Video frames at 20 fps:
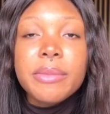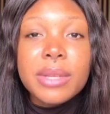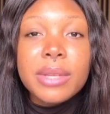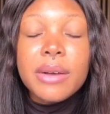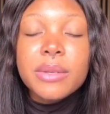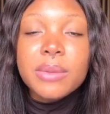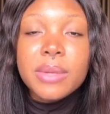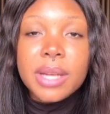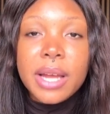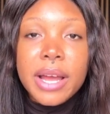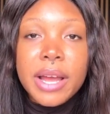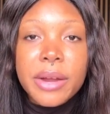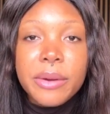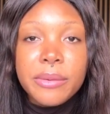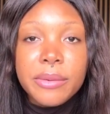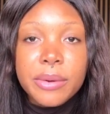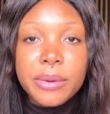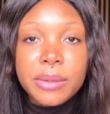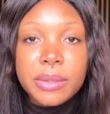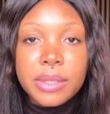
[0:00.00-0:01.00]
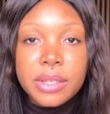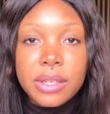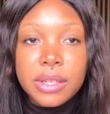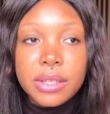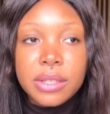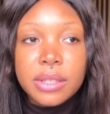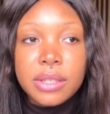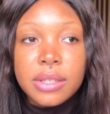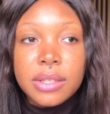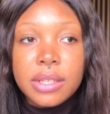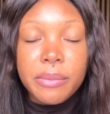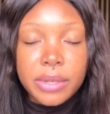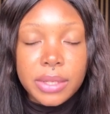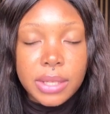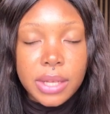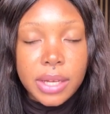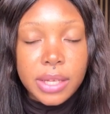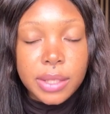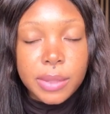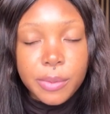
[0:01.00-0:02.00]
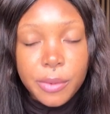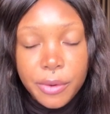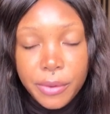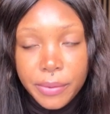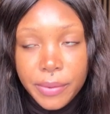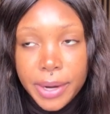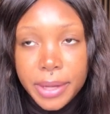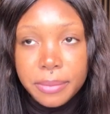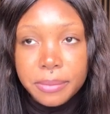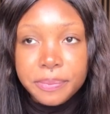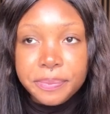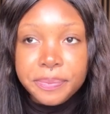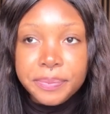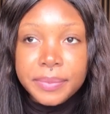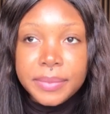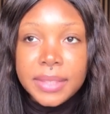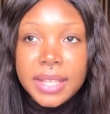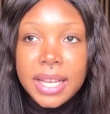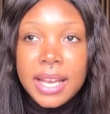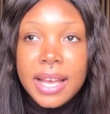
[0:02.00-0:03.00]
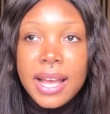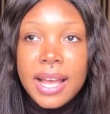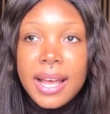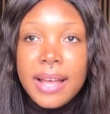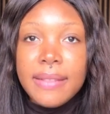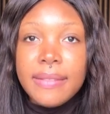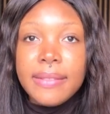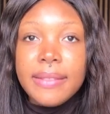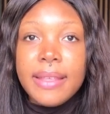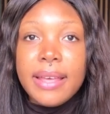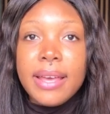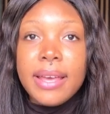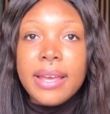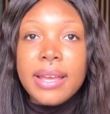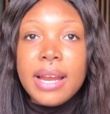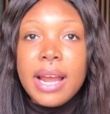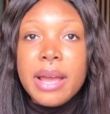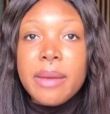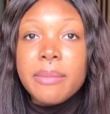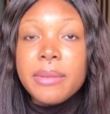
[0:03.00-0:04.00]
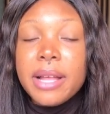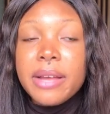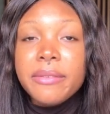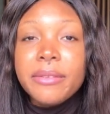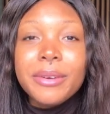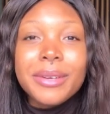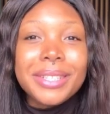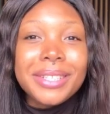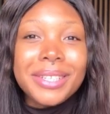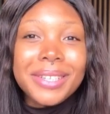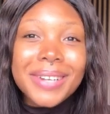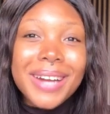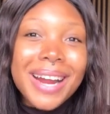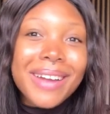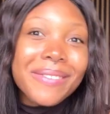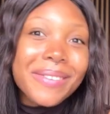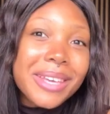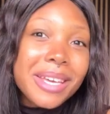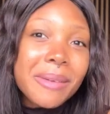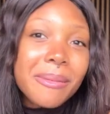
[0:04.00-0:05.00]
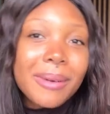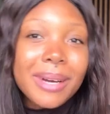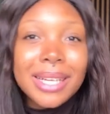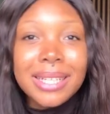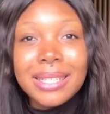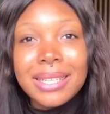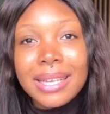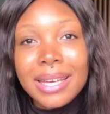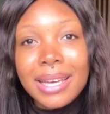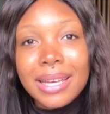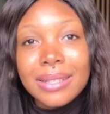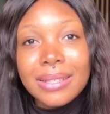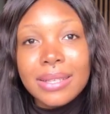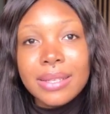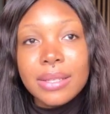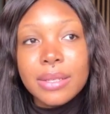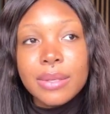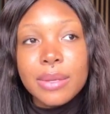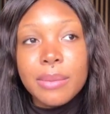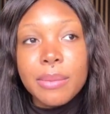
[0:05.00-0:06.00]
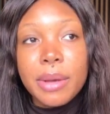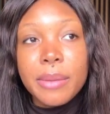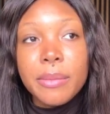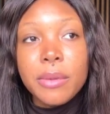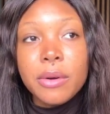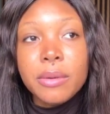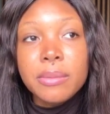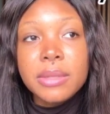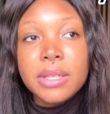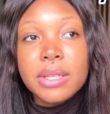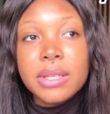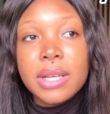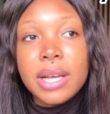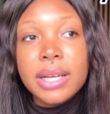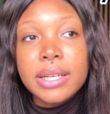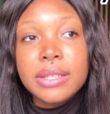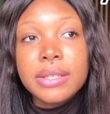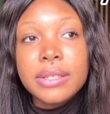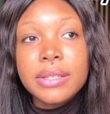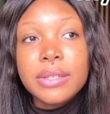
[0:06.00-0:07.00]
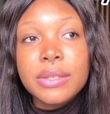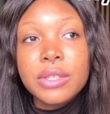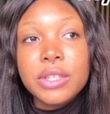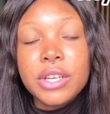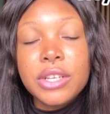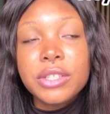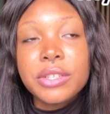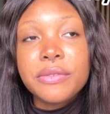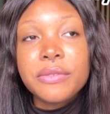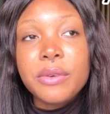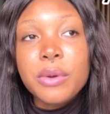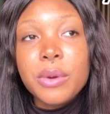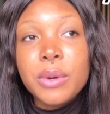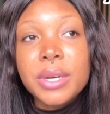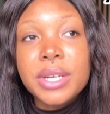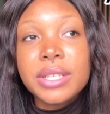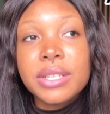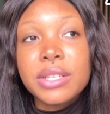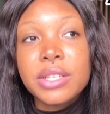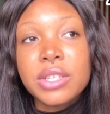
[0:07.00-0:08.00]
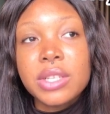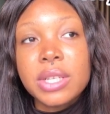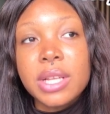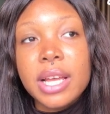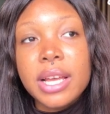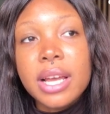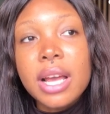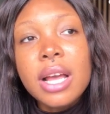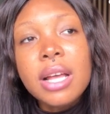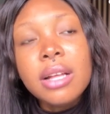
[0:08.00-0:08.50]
was when I enrolled in the sports science program. And then I applied for radiography, but I didn't get it. So my mom decided to do change of course, and she's like,